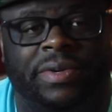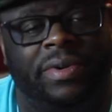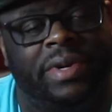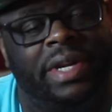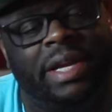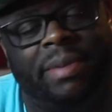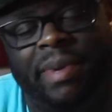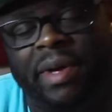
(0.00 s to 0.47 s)

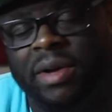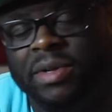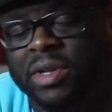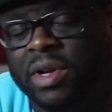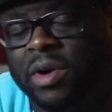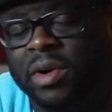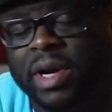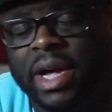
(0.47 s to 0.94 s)
emails
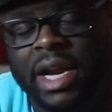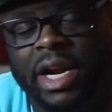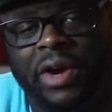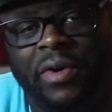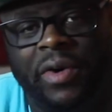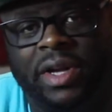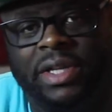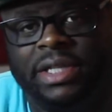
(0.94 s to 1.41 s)
all kind of
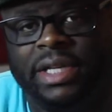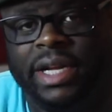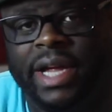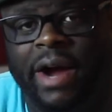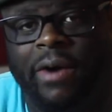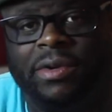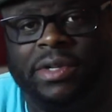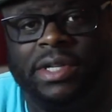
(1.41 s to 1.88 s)
crazy
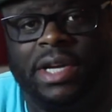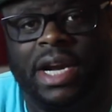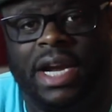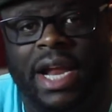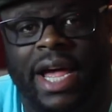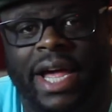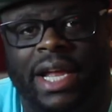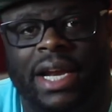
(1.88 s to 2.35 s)
hours of the
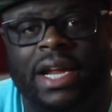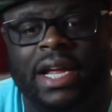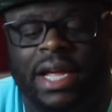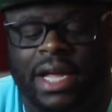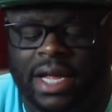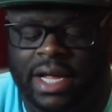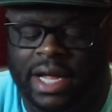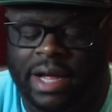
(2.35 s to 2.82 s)
night.
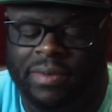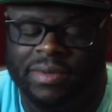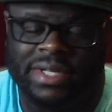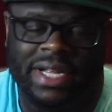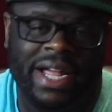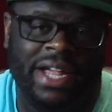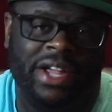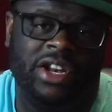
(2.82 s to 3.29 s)
I was
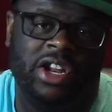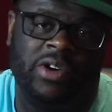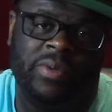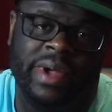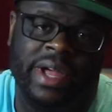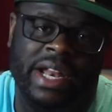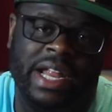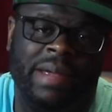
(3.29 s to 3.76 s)
like, you know
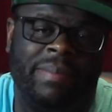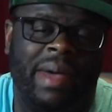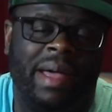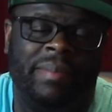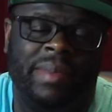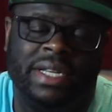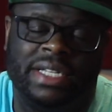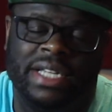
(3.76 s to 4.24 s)
what? It might
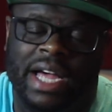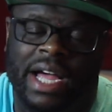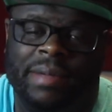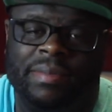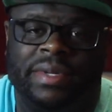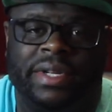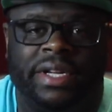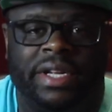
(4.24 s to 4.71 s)
be time
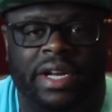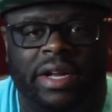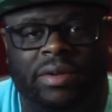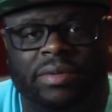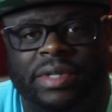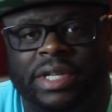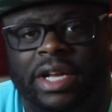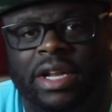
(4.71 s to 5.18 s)
to,
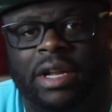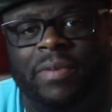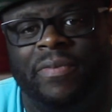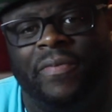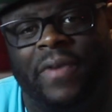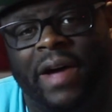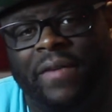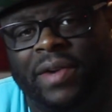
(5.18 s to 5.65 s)
tell them
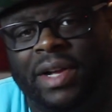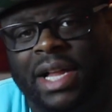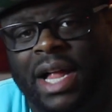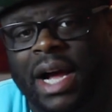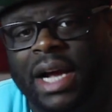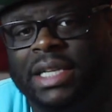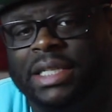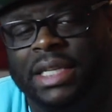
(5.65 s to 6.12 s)
5
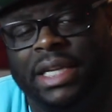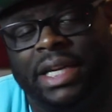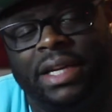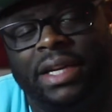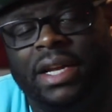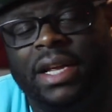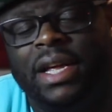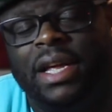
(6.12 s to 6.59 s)
o'clock is it.
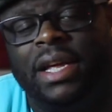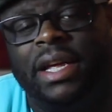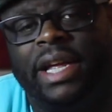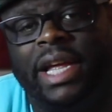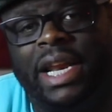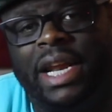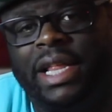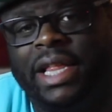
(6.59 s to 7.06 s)

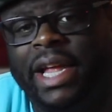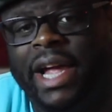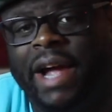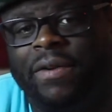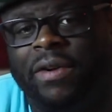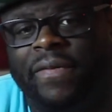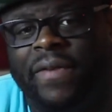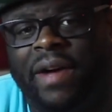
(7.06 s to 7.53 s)
Anything
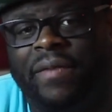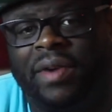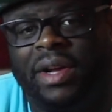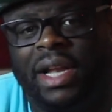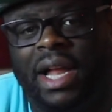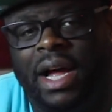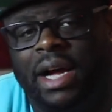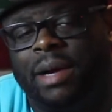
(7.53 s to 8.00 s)
after 5
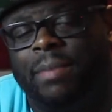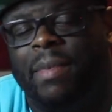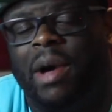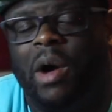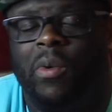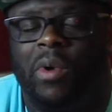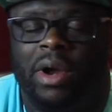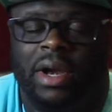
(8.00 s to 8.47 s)
o'clock, my
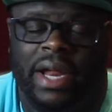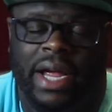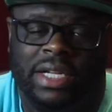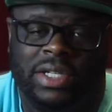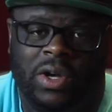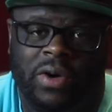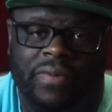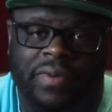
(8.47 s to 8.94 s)
work day is
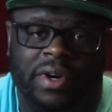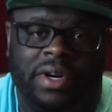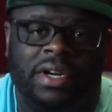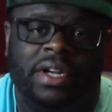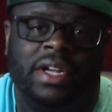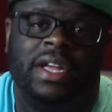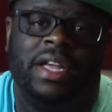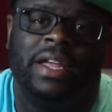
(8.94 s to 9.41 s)
over.
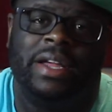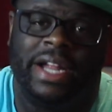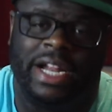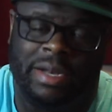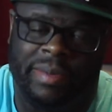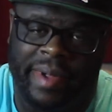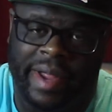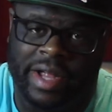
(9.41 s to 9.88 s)
That had
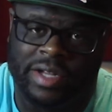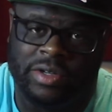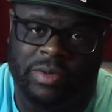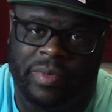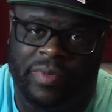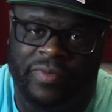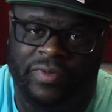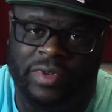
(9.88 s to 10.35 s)
to be answered
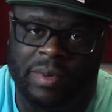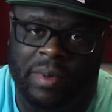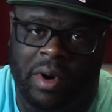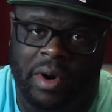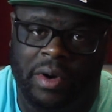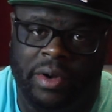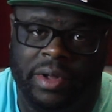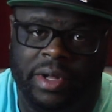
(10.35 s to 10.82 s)

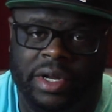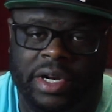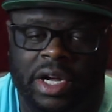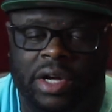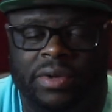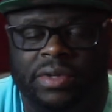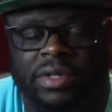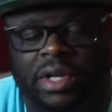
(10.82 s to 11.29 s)
tomorrow,
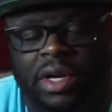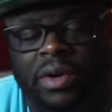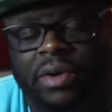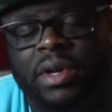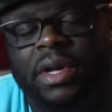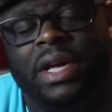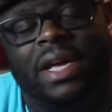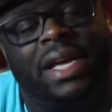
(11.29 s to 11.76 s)
So
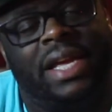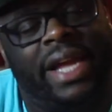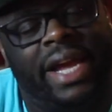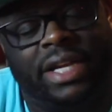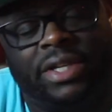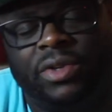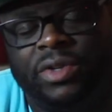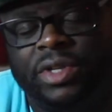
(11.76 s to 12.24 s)
yeah,
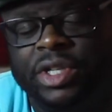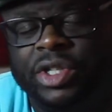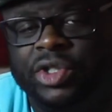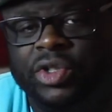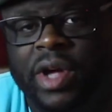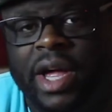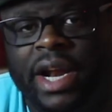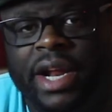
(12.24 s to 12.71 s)
so just
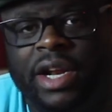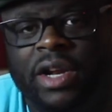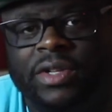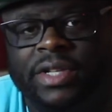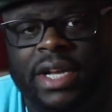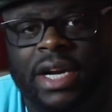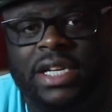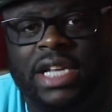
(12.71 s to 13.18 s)
try to,
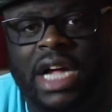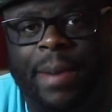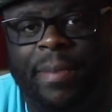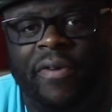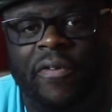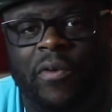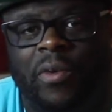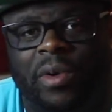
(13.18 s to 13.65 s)
set a timer
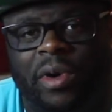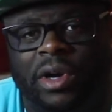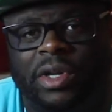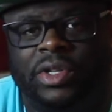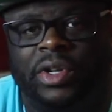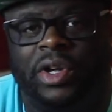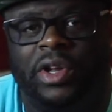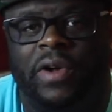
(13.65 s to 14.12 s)
for work
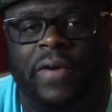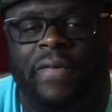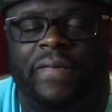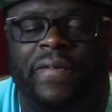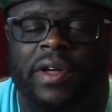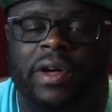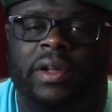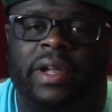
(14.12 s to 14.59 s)
so you don't
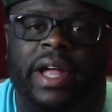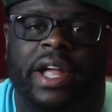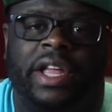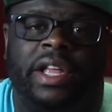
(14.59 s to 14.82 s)
feel like